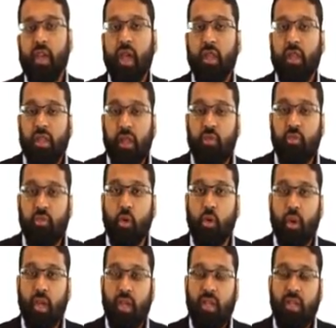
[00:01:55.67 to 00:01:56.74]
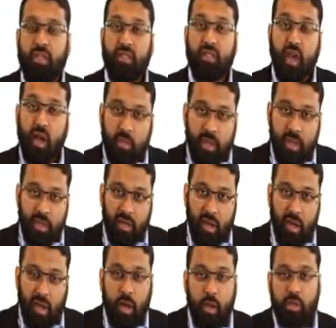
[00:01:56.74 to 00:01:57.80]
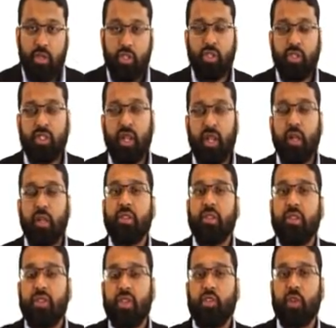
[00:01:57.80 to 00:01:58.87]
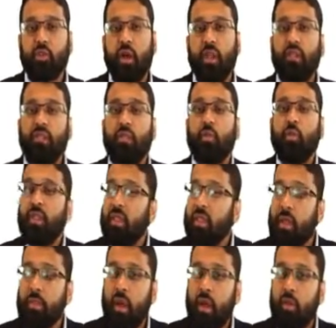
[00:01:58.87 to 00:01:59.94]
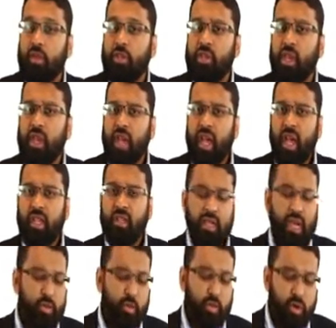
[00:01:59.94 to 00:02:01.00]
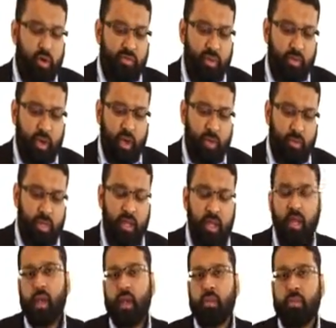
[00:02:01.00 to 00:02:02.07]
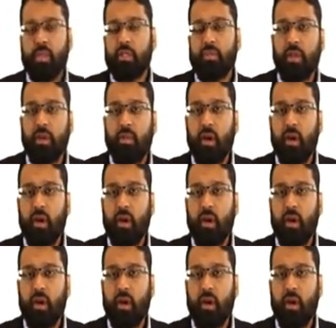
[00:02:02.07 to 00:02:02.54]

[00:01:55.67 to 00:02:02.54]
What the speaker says: And therefore, Islam encourages healthy sexuality within marriage, and our Prophet Muhammad, peace be